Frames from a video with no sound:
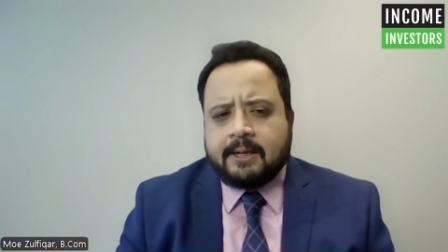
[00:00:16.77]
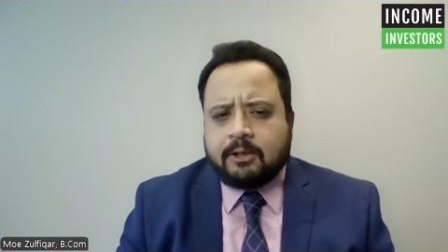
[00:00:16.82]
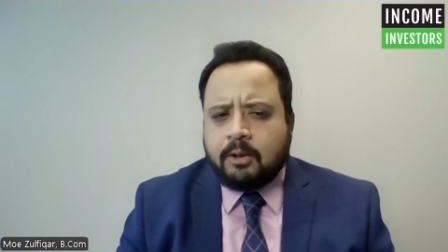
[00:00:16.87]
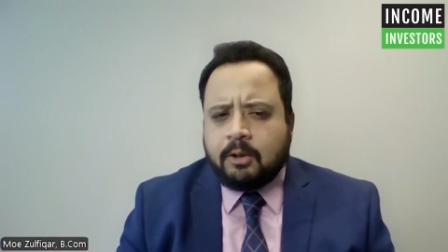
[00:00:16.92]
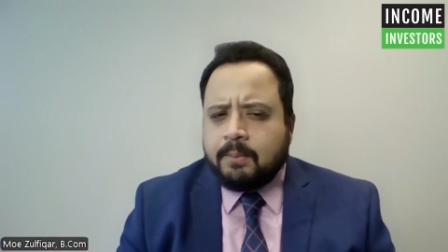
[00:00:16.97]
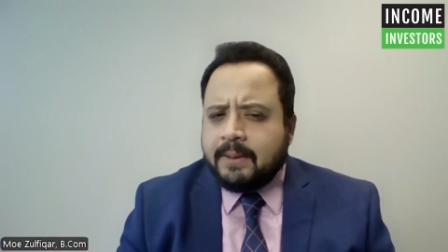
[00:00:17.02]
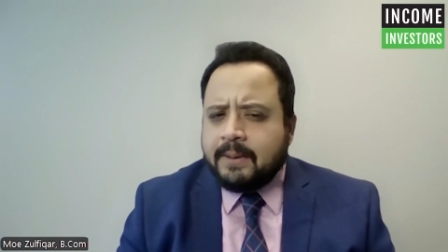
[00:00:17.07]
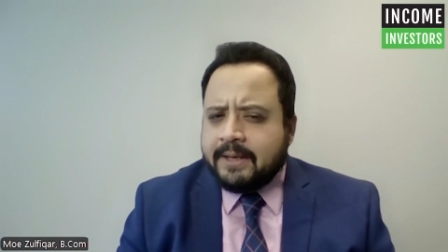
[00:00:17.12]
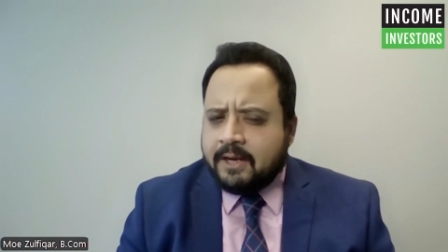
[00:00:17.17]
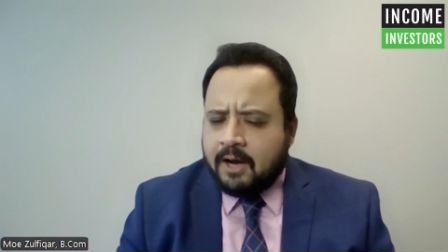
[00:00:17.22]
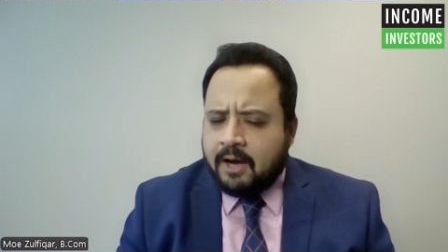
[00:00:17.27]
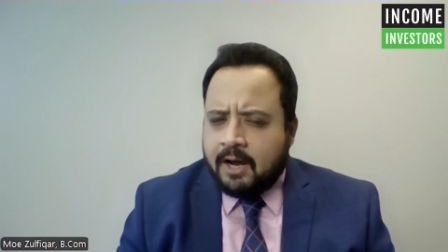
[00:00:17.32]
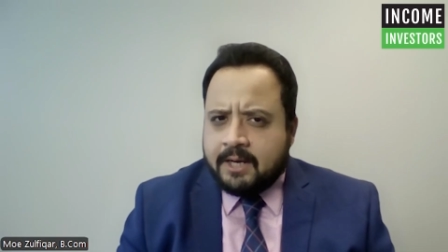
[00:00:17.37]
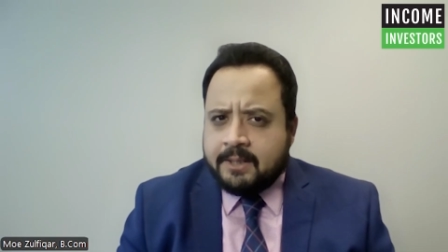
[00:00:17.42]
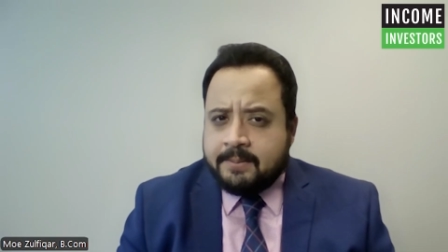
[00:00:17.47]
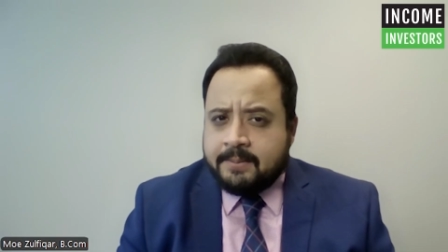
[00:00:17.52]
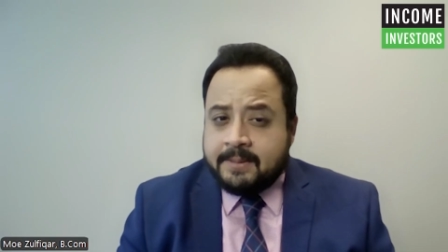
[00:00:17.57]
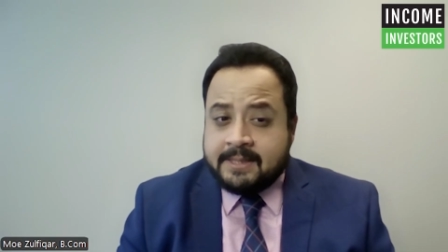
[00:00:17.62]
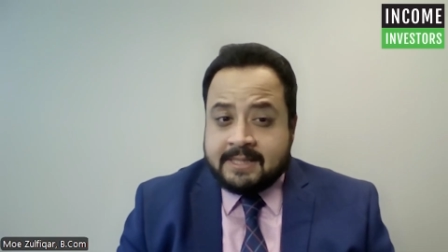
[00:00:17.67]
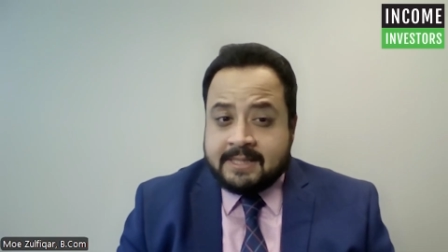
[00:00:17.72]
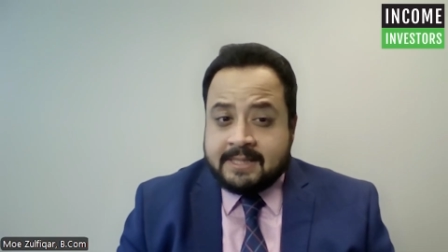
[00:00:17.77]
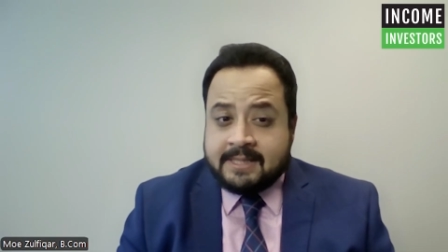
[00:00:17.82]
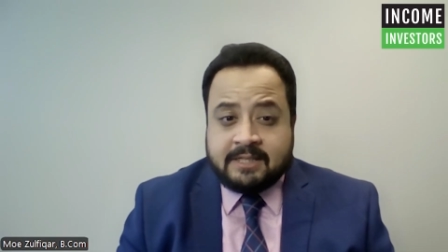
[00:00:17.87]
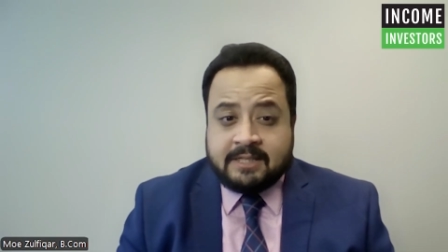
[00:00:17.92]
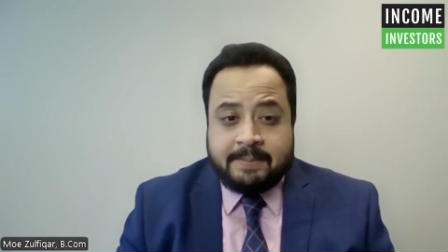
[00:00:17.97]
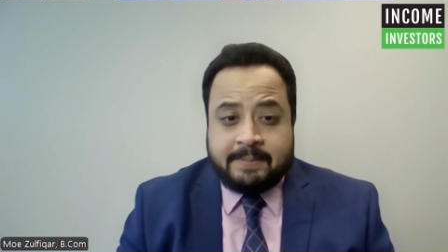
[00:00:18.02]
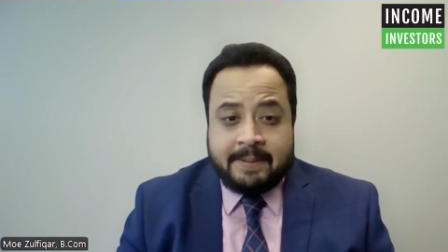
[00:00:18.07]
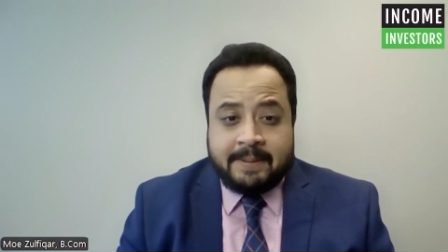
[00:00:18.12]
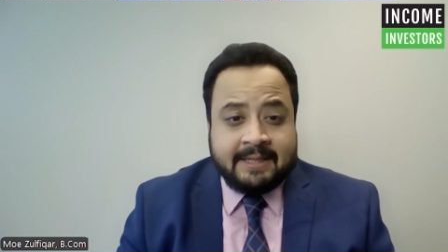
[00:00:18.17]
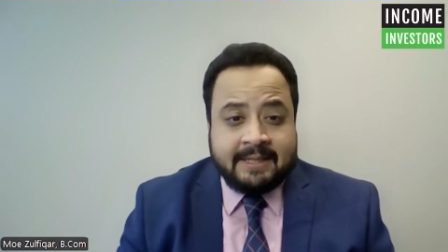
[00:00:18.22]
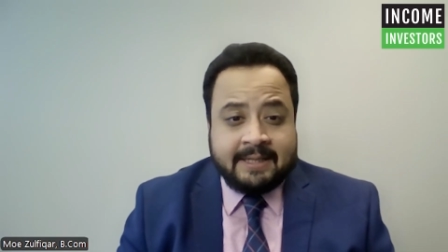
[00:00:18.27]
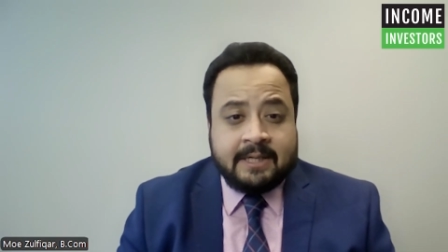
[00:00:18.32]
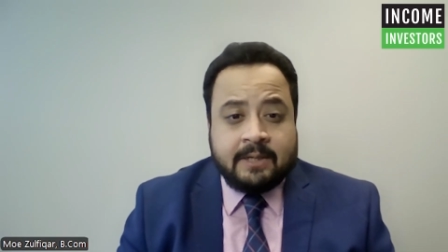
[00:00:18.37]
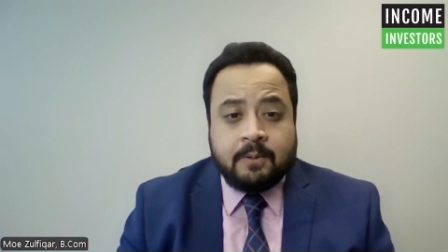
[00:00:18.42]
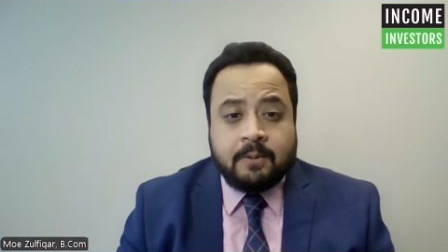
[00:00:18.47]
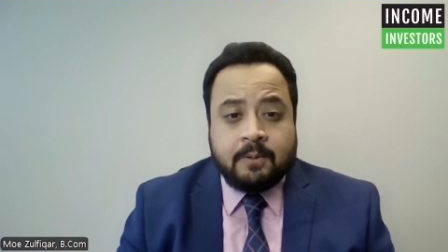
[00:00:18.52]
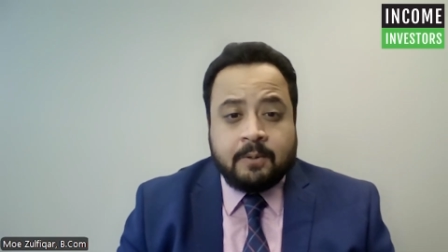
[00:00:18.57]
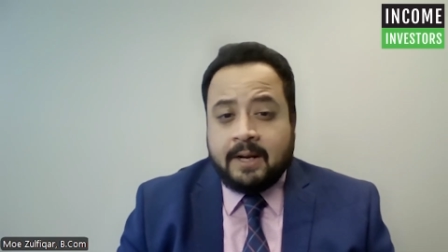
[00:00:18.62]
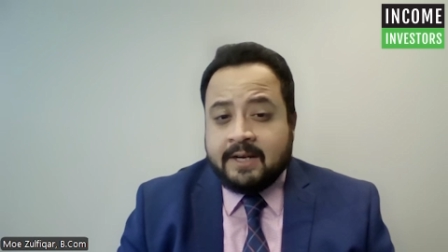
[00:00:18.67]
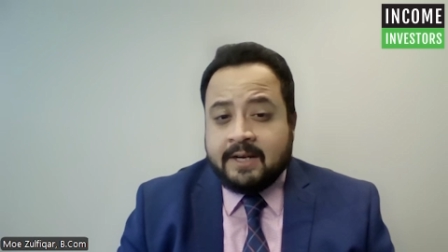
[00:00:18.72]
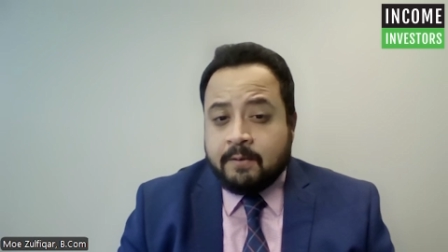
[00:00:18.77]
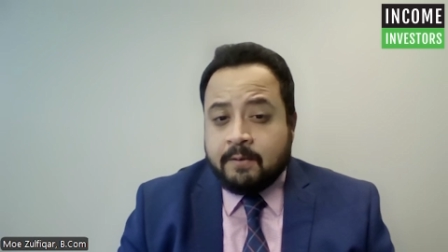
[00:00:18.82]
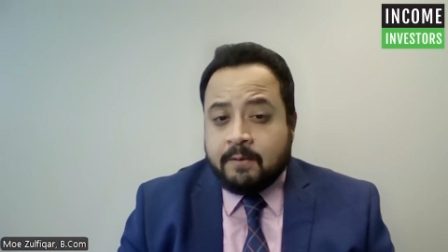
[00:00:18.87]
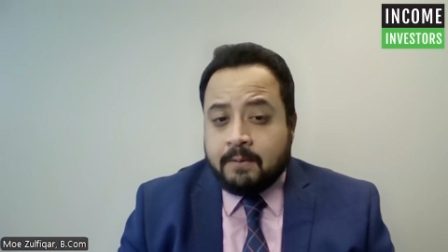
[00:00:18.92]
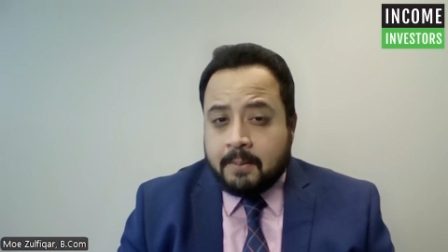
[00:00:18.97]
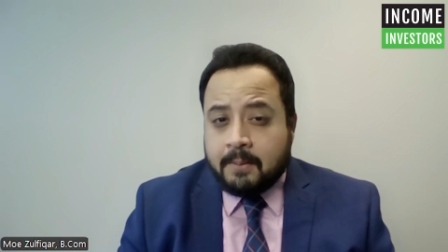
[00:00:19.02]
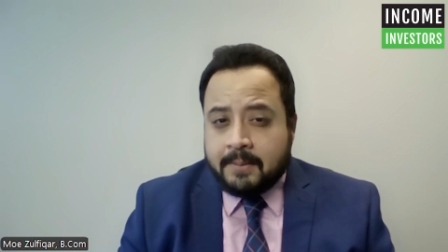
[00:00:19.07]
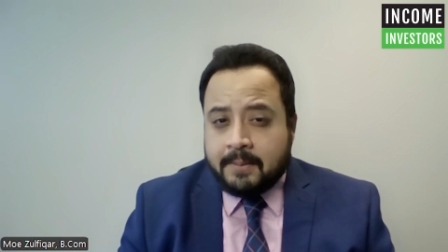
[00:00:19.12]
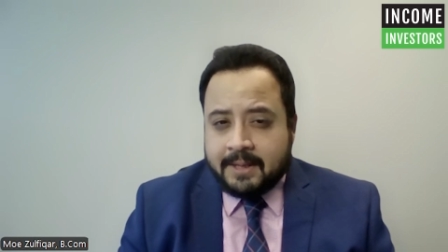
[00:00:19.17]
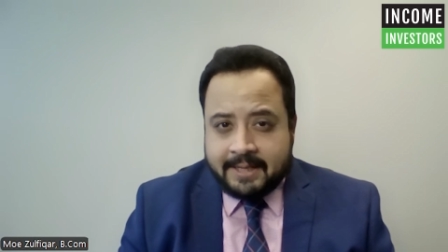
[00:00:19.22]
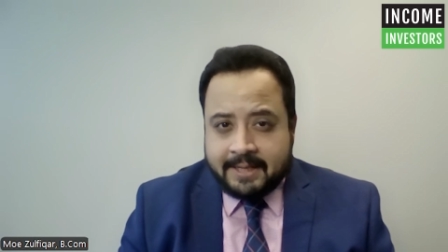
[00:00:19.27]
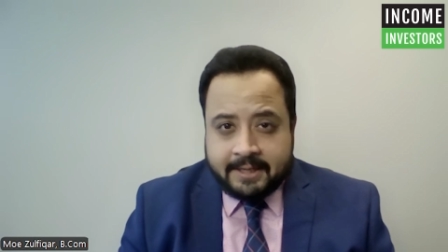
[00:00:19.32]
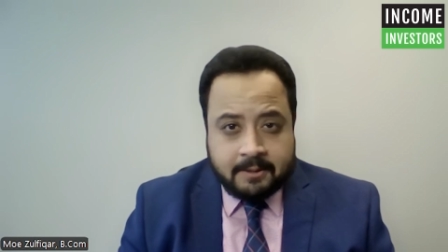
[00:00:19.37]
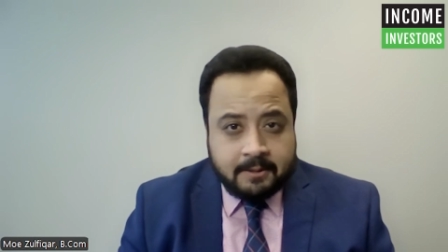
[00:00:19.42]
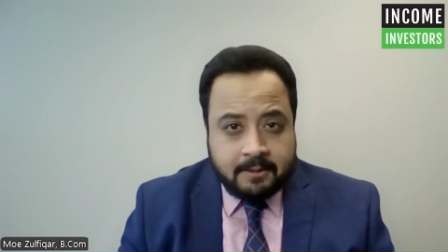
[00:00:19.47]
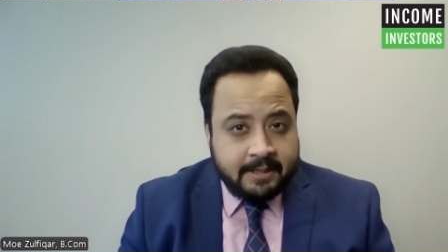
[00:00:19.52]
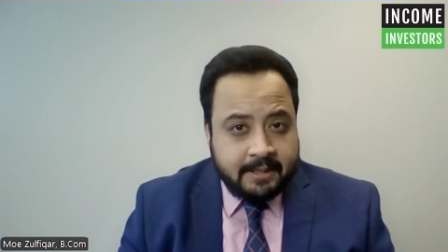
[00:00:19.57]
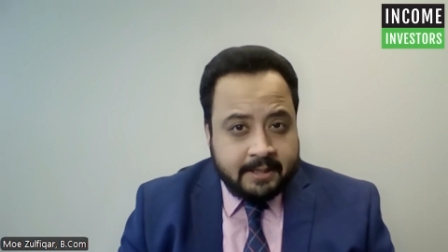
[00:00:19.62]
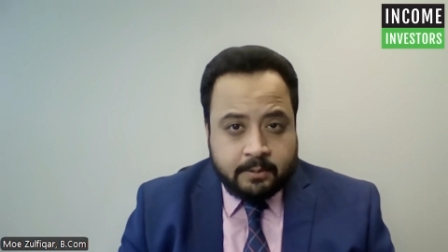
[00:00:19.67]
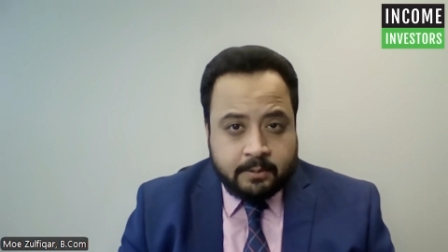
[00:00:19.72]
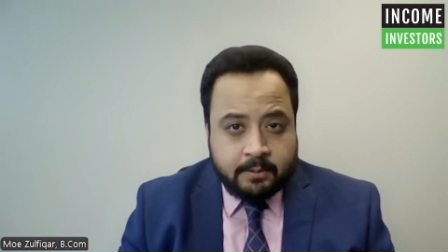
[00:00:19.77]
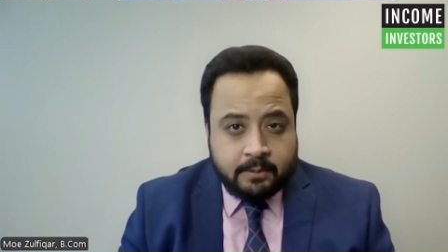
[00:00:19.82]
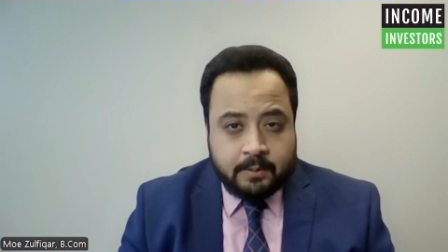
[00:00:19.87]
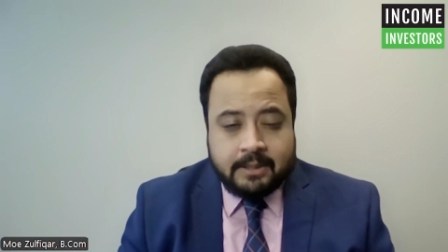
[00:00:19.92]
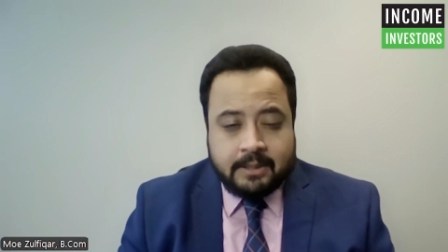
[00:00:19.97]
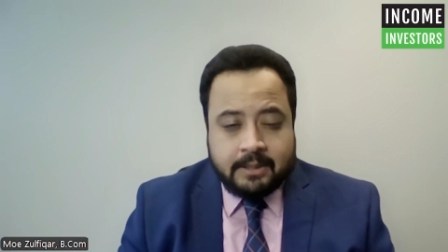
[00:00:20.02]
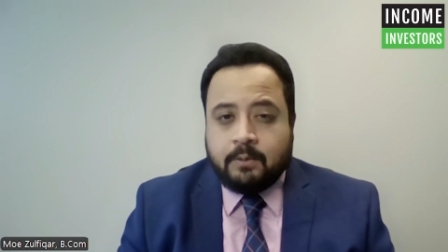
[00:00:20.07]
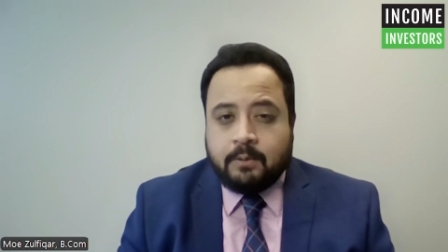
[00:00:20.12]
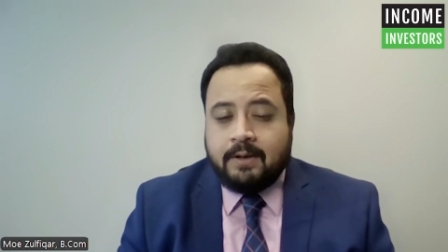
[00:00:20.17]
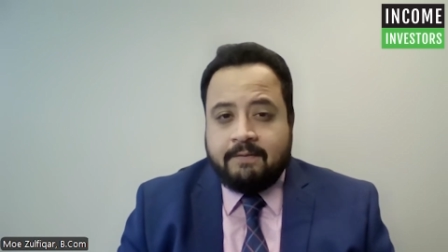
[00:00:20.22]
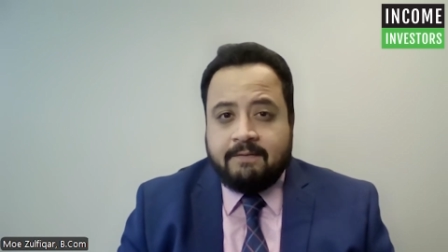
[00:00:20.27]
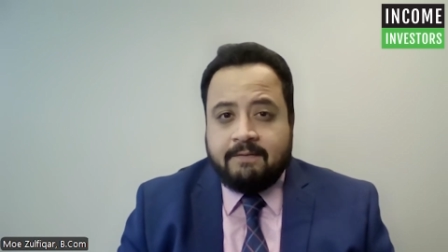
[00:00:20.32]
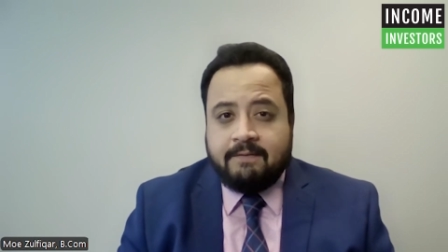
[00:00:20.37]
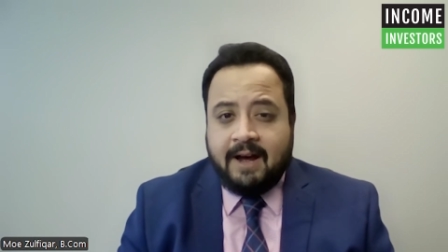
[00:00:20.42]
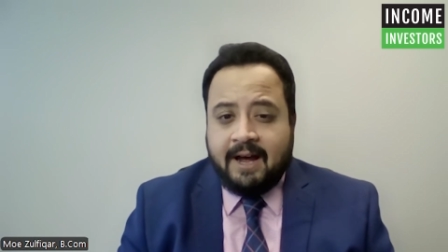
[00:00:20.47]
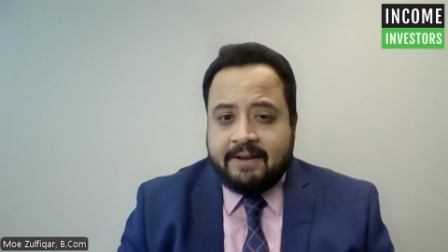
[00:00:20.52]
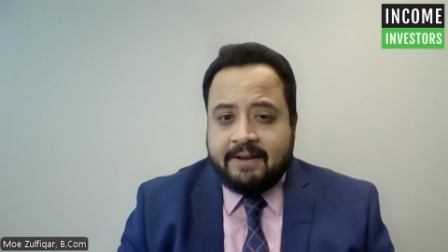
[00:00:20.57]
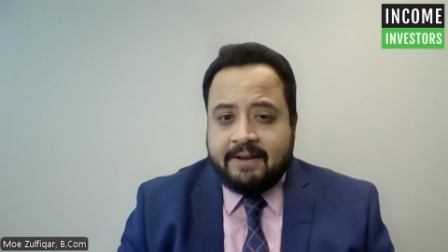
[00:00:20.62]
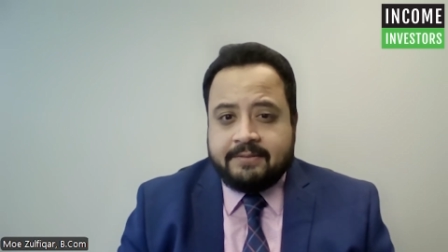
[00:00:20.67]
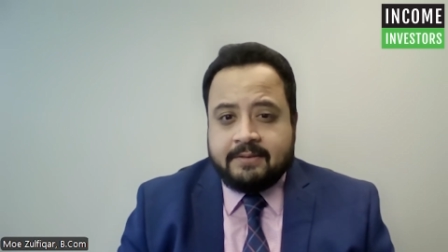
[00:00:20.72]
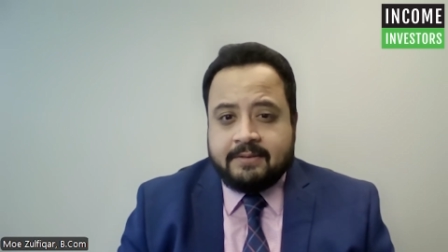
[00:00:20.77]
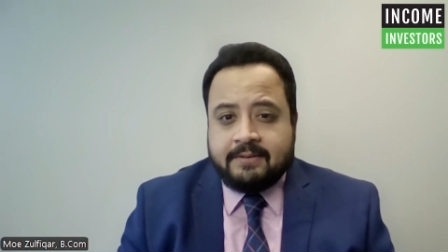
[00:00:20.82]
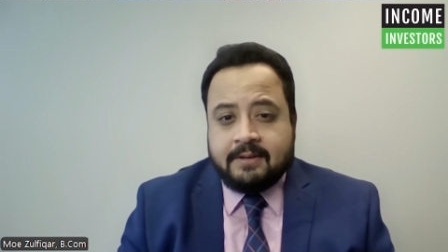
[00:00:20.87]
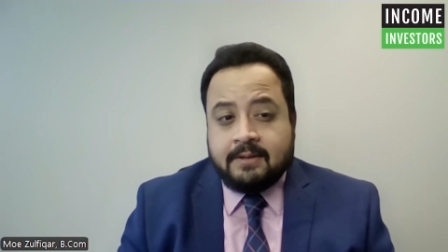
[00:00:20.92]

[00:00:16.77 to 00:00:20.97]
global economy is expected to underwhelm a little in 2025,